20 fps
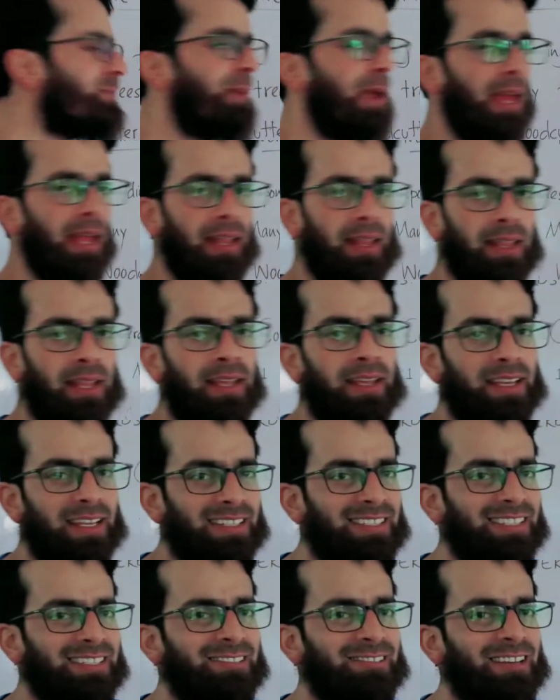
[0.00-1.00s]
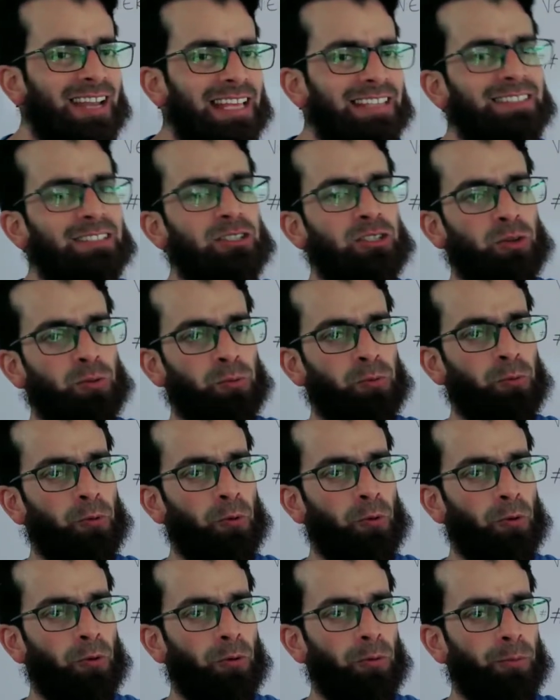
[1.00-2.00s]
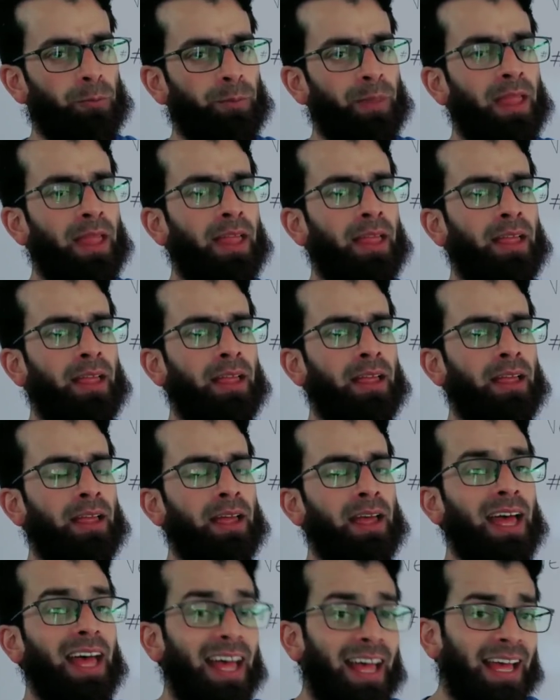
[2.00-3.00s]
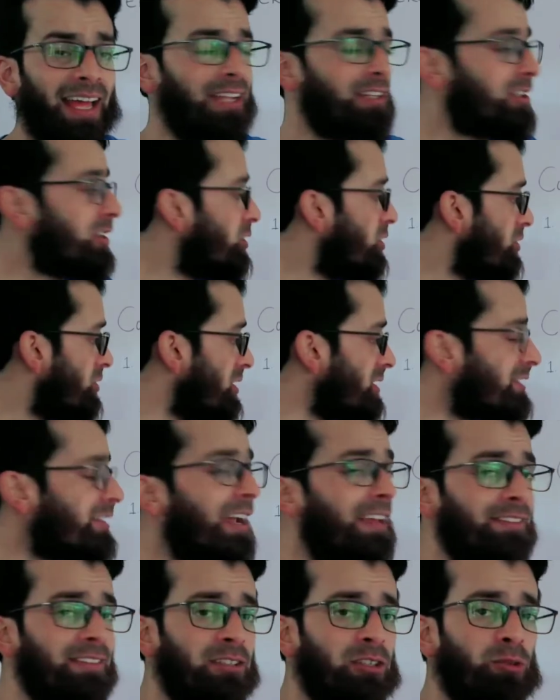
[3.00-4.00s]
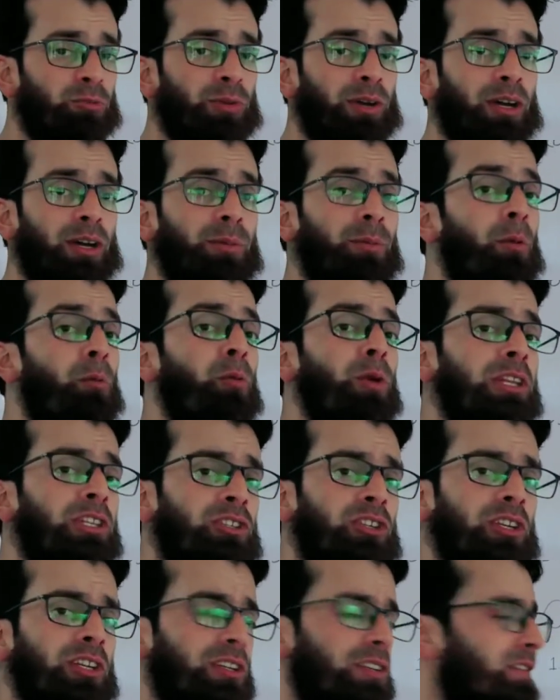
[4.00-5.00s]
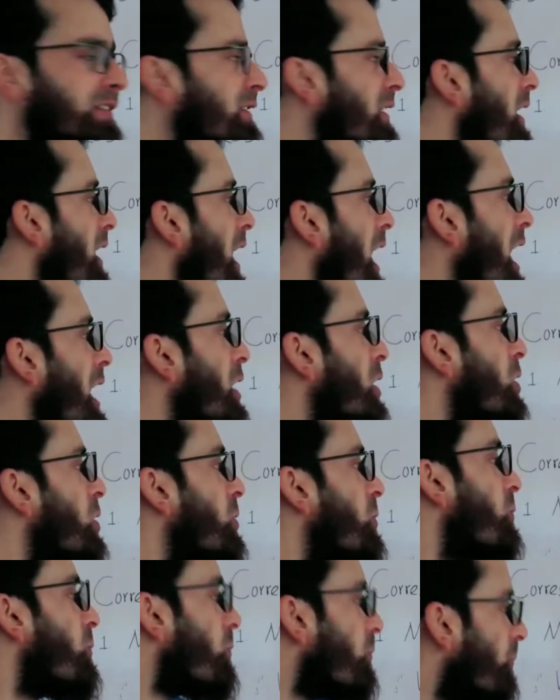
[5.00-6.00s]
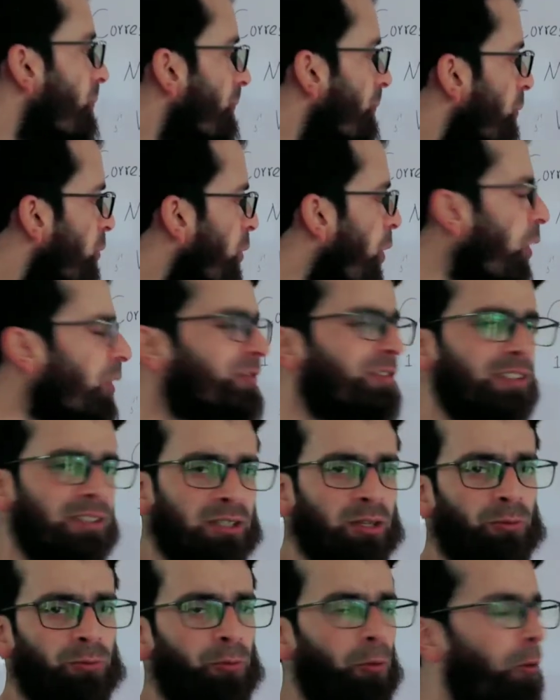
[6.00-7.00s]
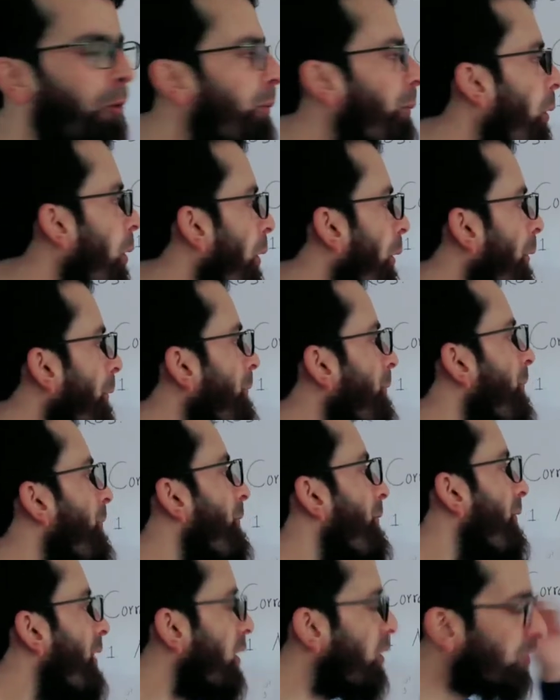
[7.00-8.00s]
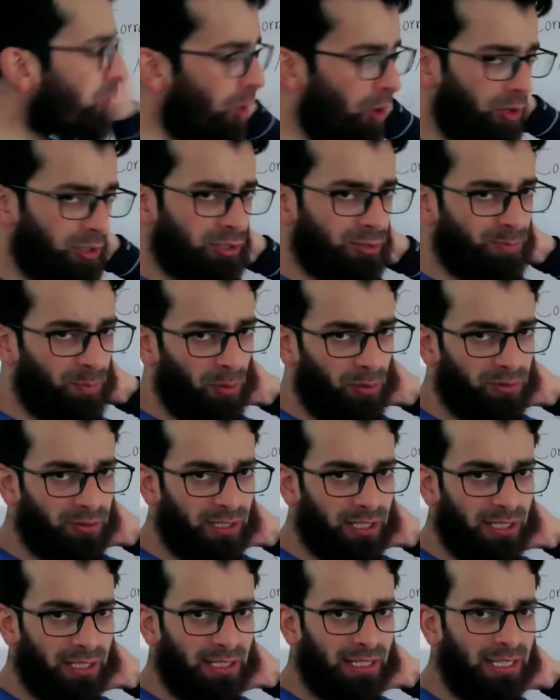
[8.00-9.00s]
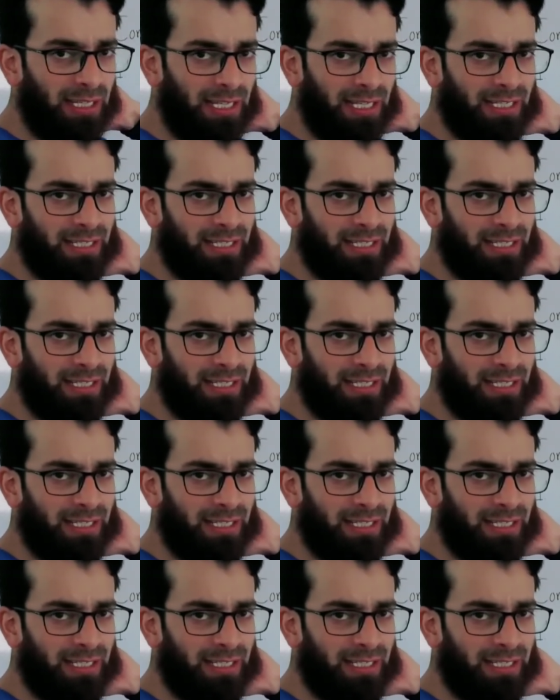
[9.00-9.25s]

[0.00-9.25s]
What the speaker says: fell is a transitive form, and it is a transitive verb which is a causative form of the corresponding